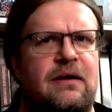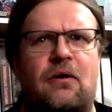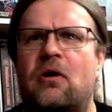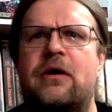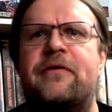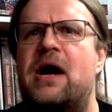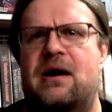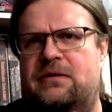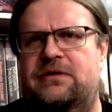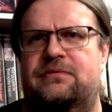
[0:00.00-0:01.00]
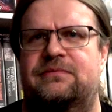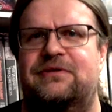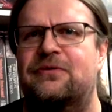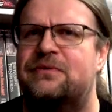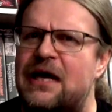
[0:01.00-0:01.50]
all around.
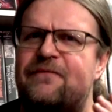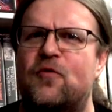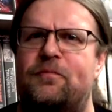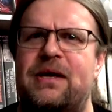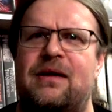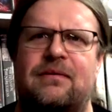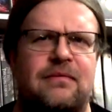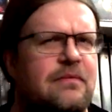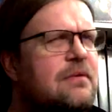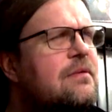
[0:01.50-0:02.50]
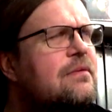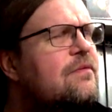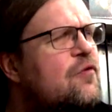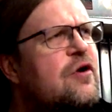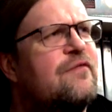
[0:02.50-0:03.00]
So that
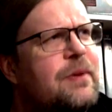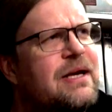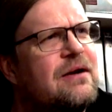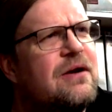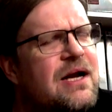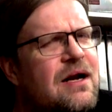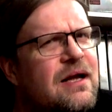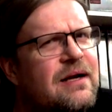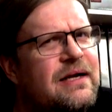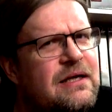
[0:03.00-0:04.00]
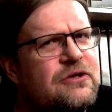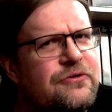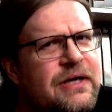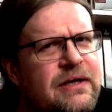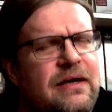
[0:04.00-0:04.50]
would have been kind of like an
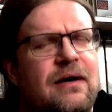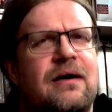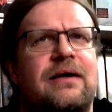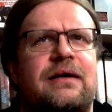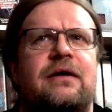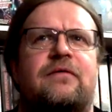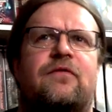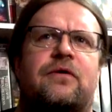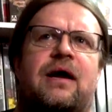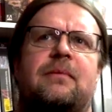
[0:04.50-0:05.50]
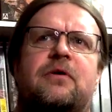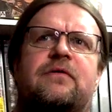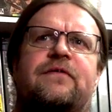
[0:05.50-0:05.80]
intriguing idea for Hammer